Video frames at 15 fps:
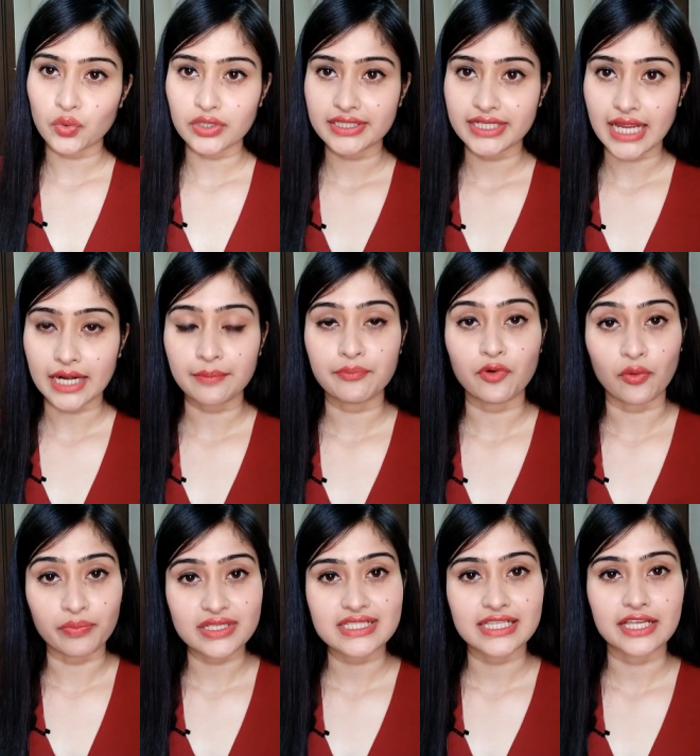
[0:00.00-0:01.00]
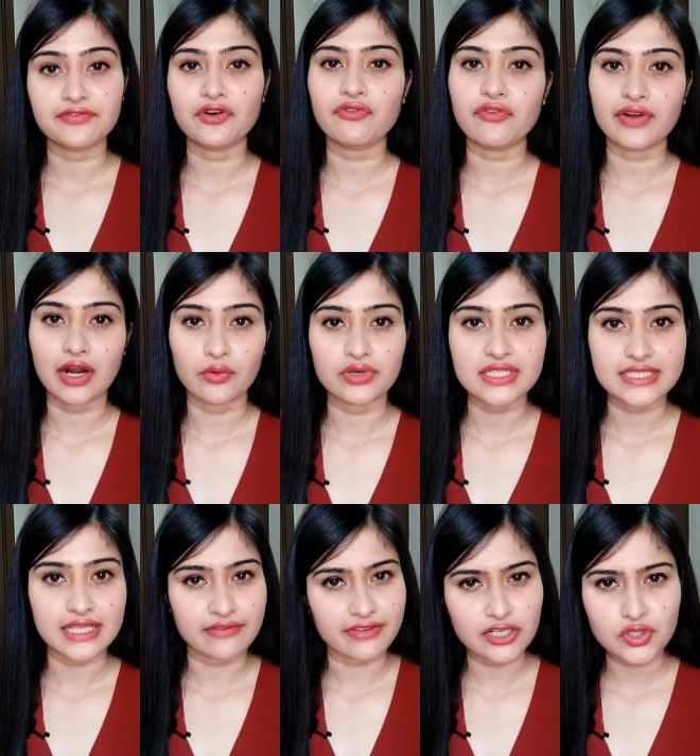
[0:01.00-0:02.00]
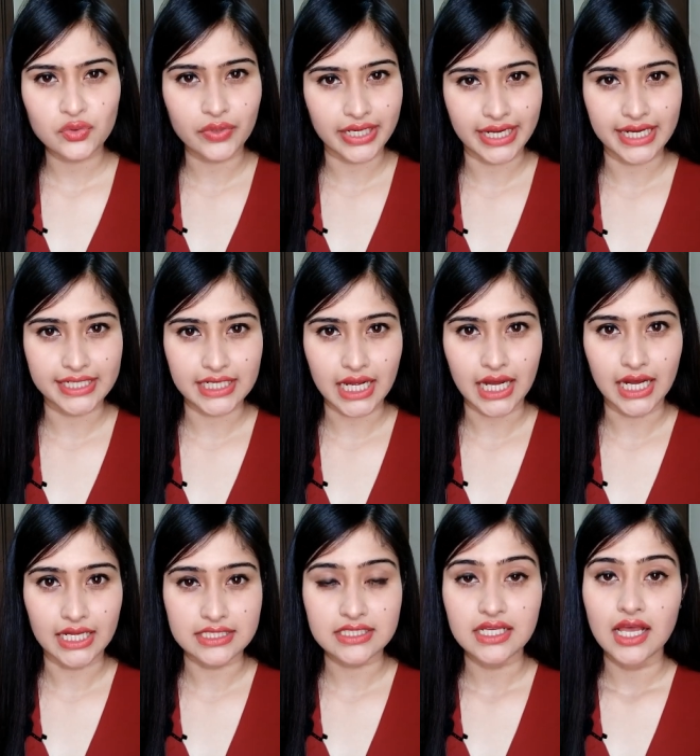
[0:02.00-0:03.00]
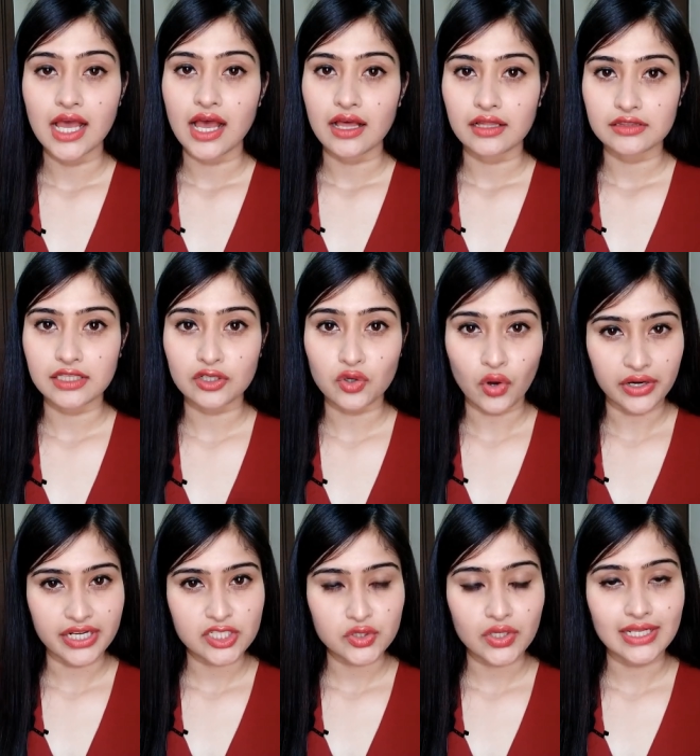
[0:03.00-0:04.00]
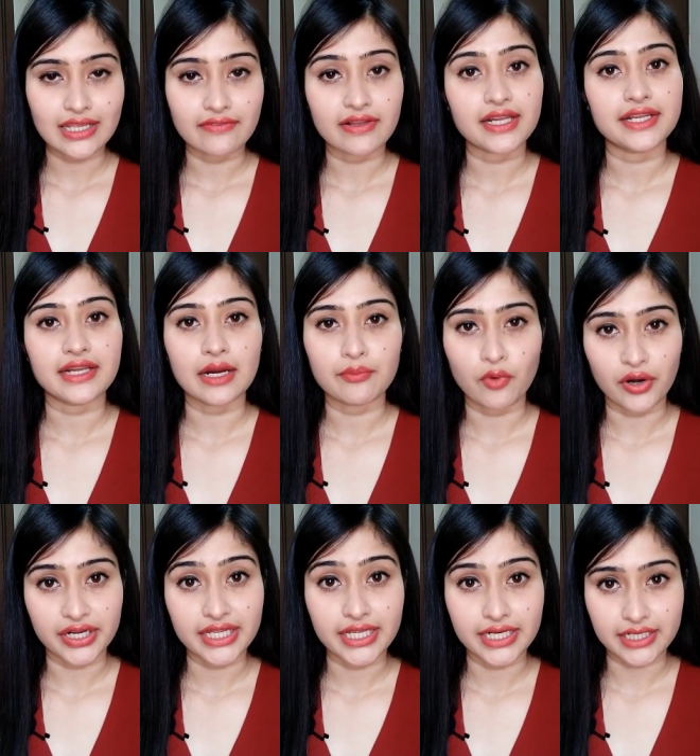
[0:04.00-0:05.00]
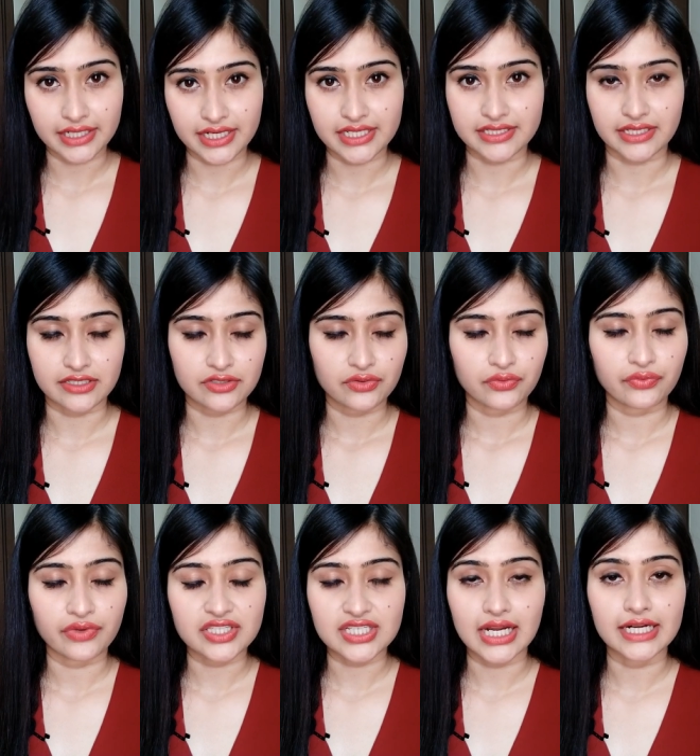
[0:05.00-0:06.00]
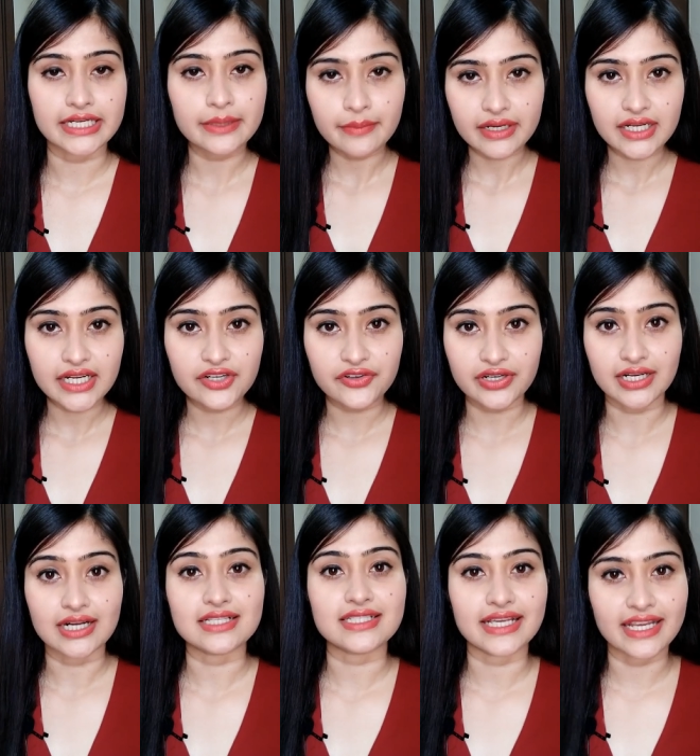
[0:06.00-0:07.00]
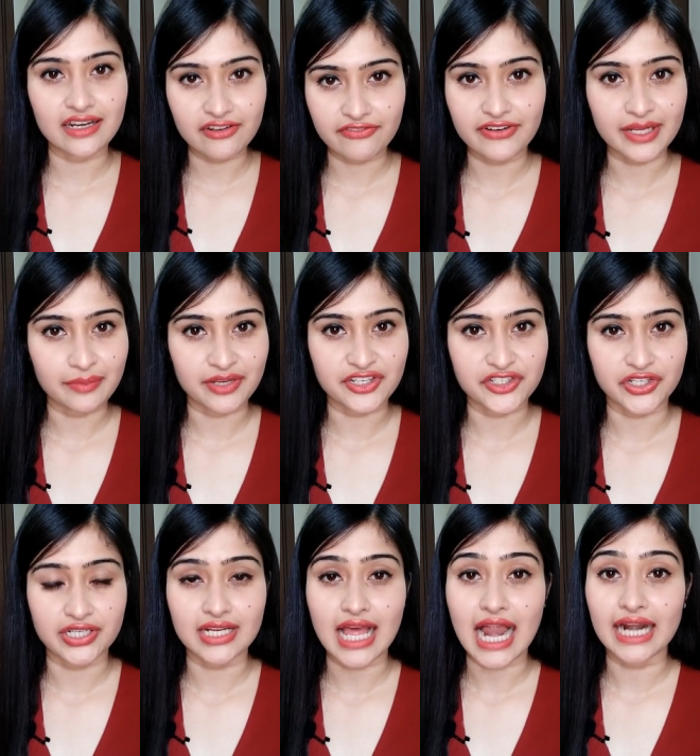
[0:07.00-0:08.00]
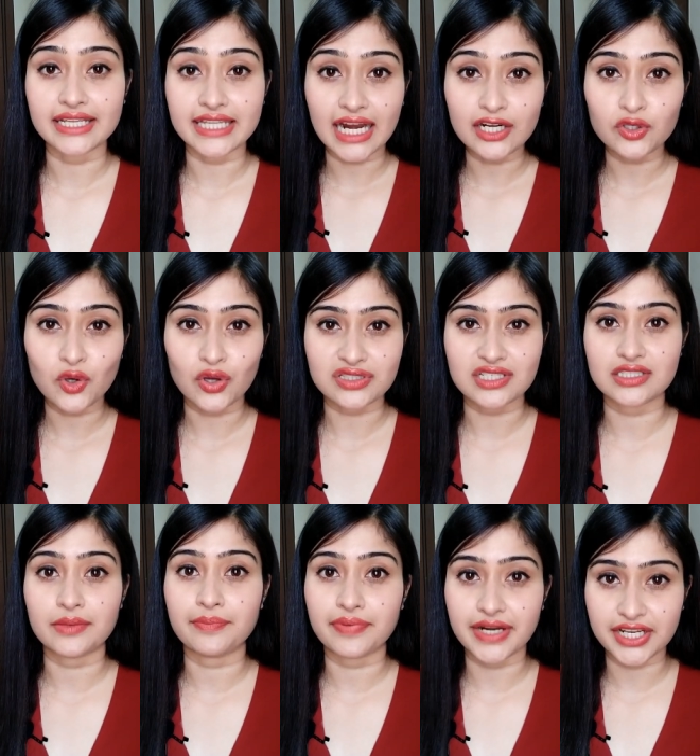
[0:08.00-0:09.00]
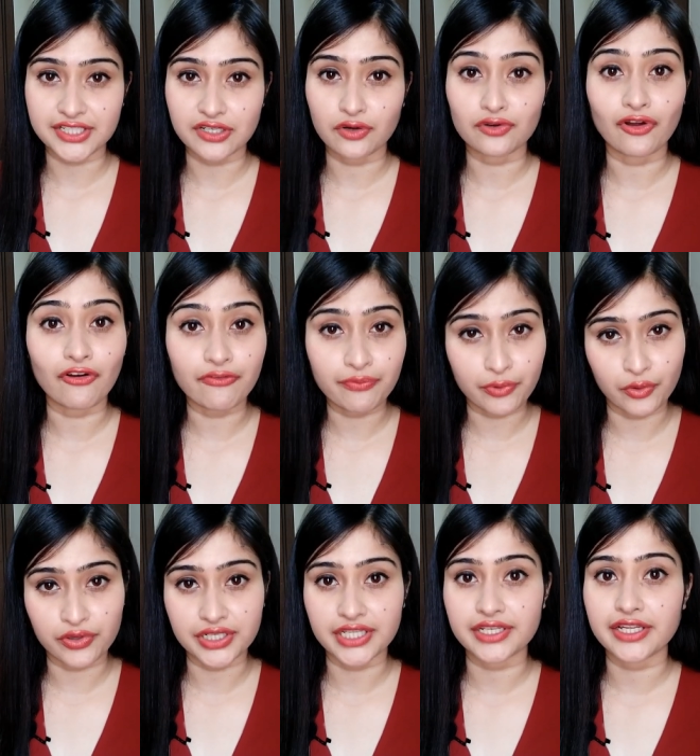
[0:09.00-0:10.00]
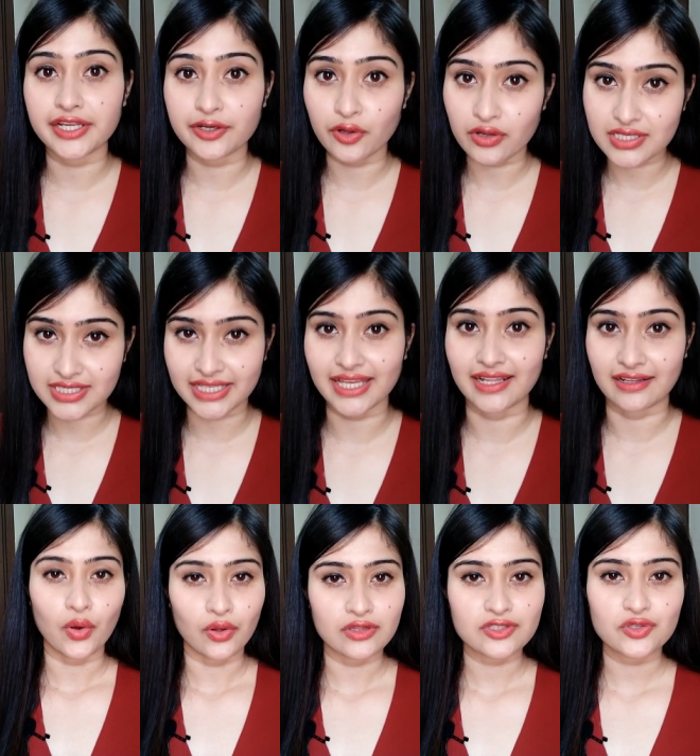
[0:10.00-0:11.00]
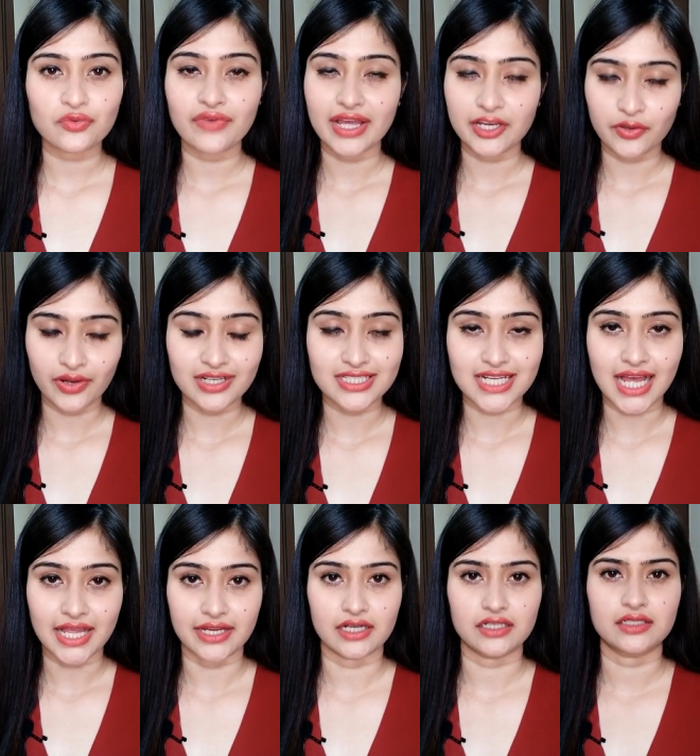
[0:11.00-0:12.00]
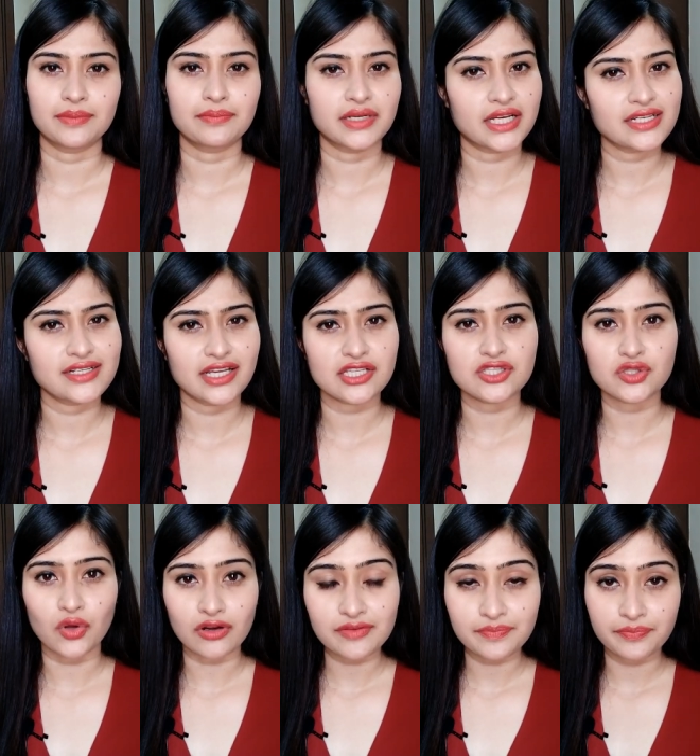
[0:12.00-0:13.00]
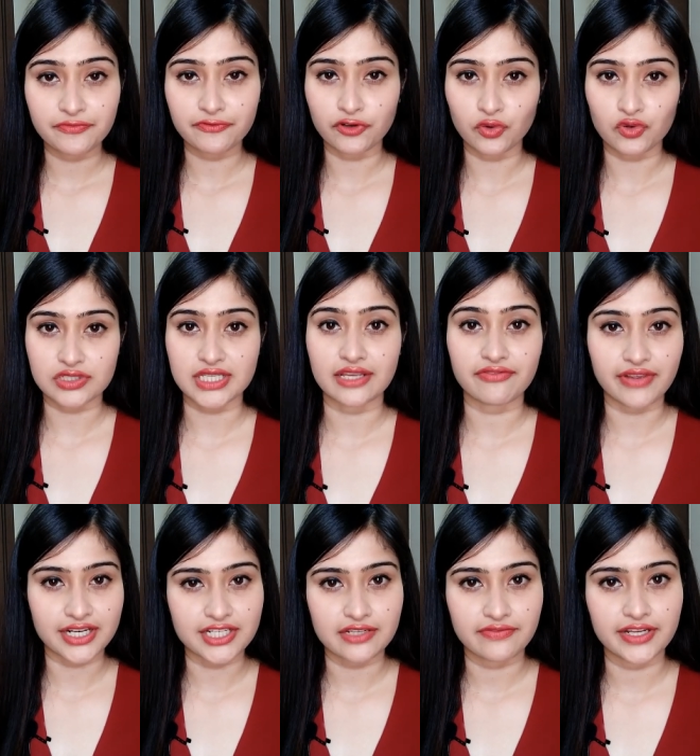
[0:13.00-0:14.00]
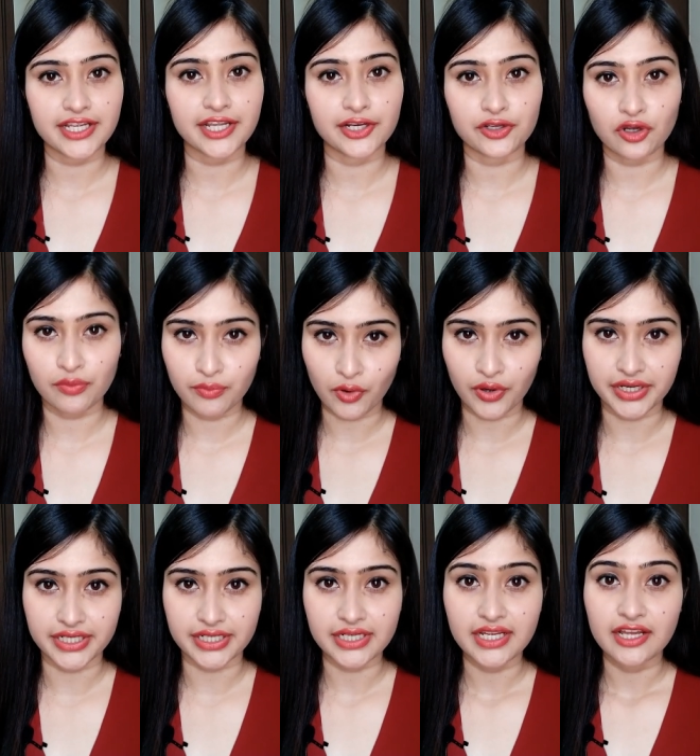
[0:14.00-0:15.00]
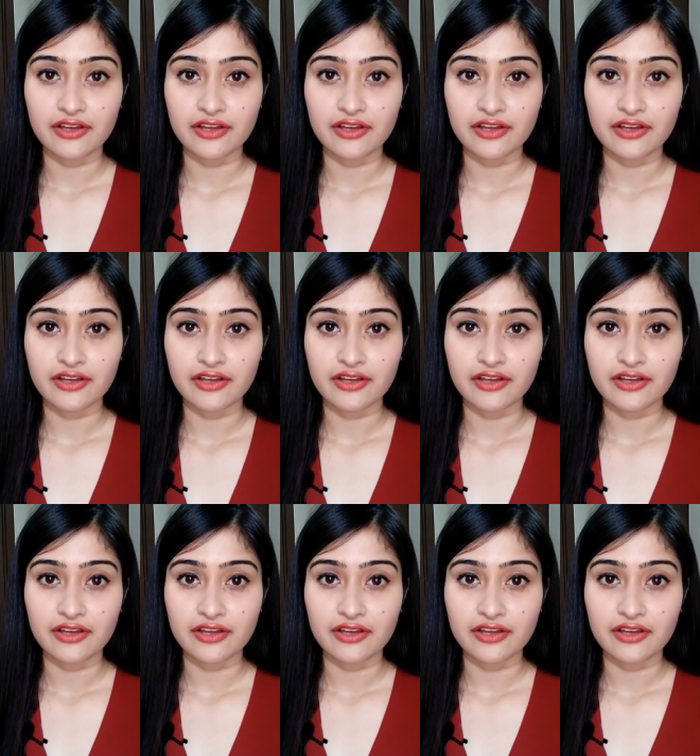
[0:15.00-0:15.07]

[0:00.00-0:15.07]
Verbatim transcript: don't get proper sleep of around seven to eight hours, the cortisol level in our body increases, which ultimately triggers inflammation, and that causes the breakdown of protein in your skin. Also, when you are tired, the blood does not flow effectively in your body,